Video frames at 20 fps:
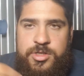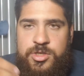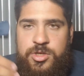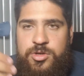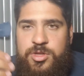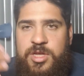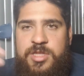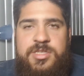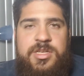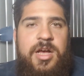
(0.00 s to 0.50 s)

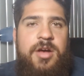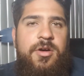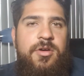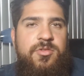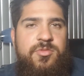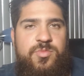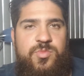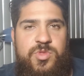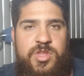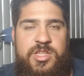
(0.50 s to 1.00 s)
So that's
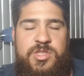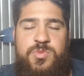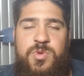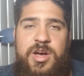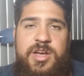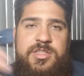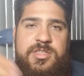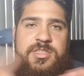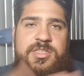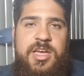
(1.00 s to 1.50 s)

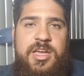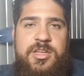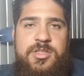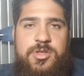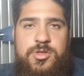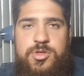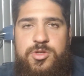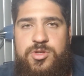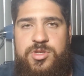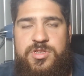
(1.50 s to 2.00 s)
why I
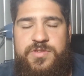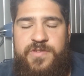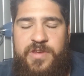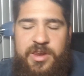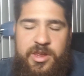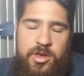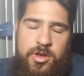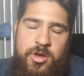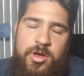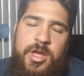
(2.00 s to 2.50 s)
decided to do this
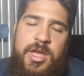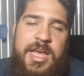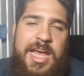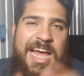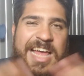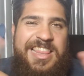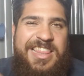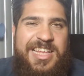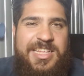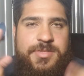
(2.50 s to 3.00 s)
video,
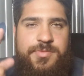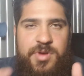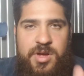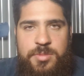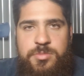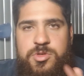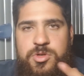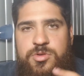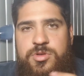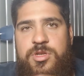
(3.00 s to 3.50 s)
and that's why
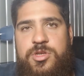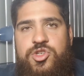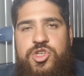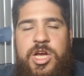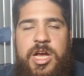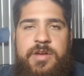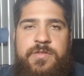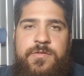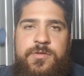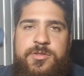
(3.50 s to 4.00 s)
I'm doing a
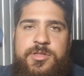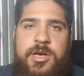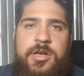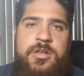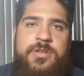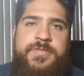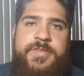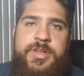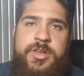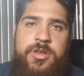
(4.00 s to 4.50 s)
drive for
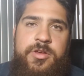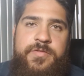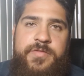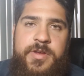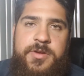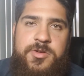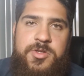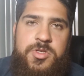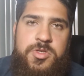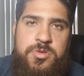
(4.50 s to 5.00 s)
dollar video
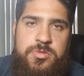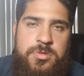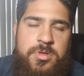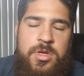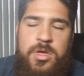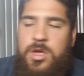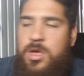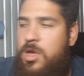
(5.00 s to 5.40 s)
very soon.